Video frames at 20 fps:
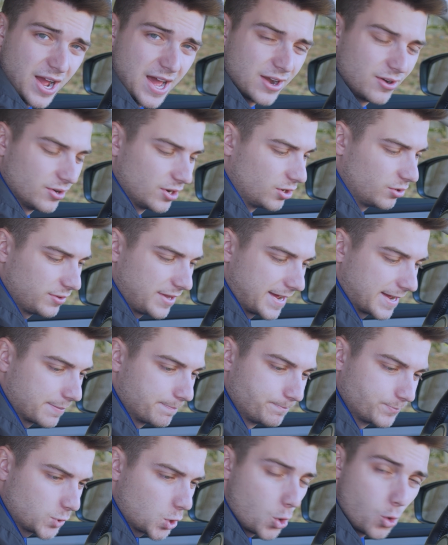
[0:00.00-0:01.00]
I don't know, like
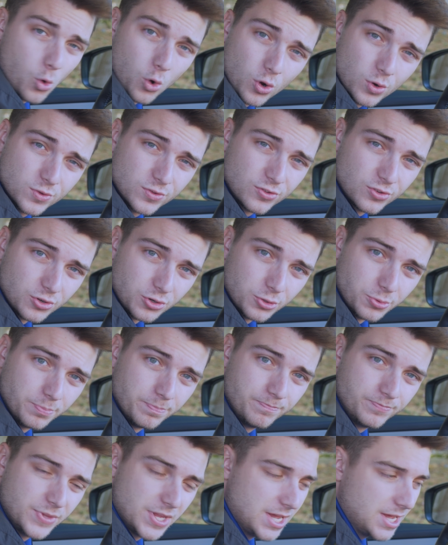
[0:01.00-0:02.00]
cords, or
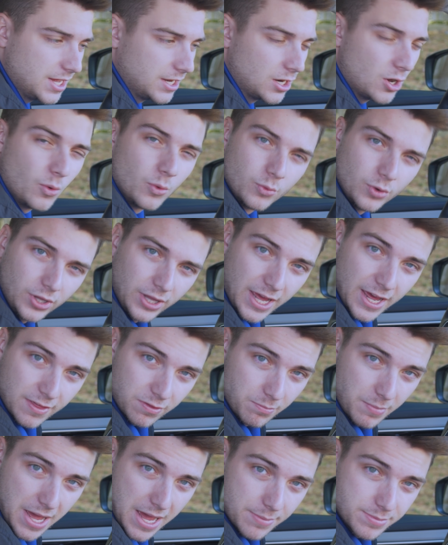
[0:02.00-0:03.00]
no one really
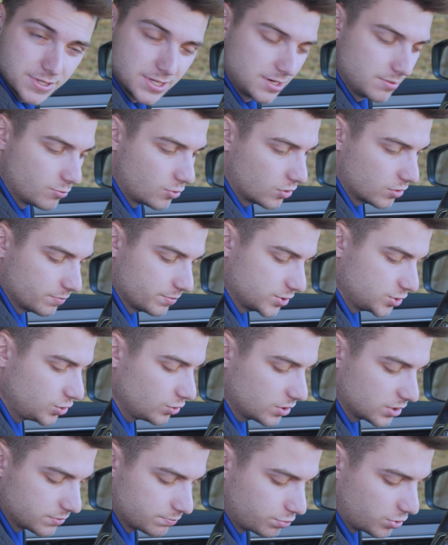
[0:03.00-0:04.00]
has maps anymore, but you
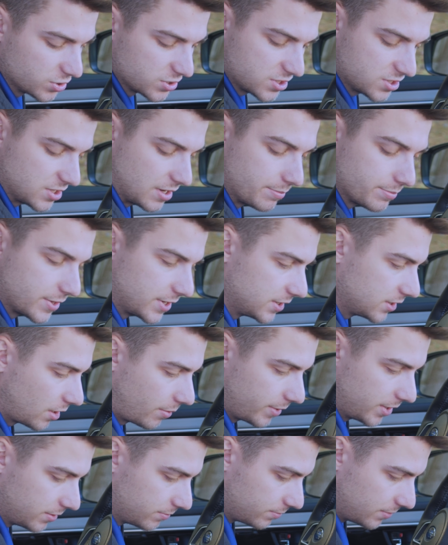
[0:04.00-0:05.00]
could put something. I
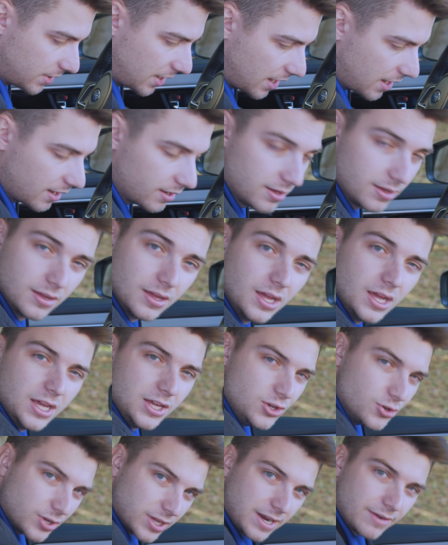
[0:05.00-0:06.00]
mean,
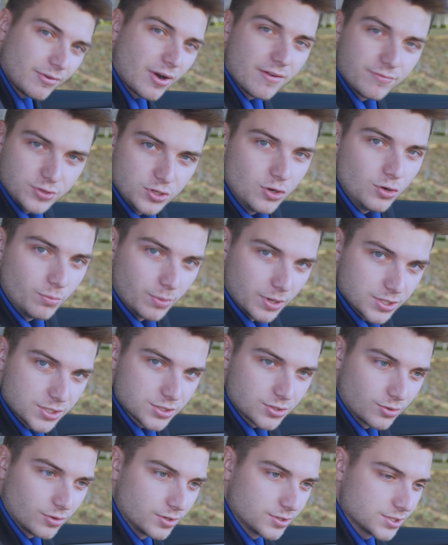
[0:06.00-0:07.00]
you can never have too much
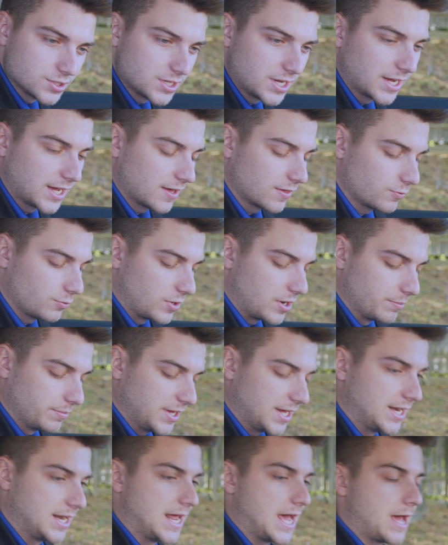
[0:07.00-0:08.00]
storage is I guess what I'm
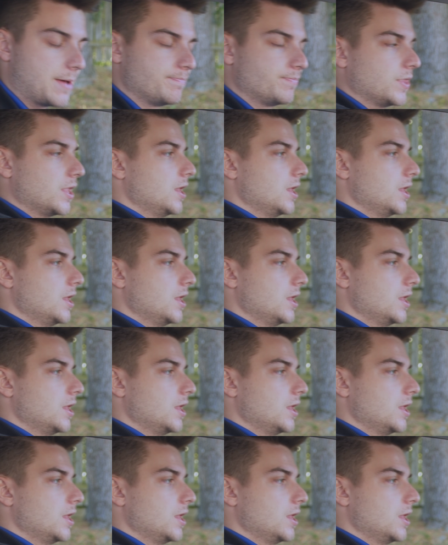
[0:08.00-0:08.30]
getting at.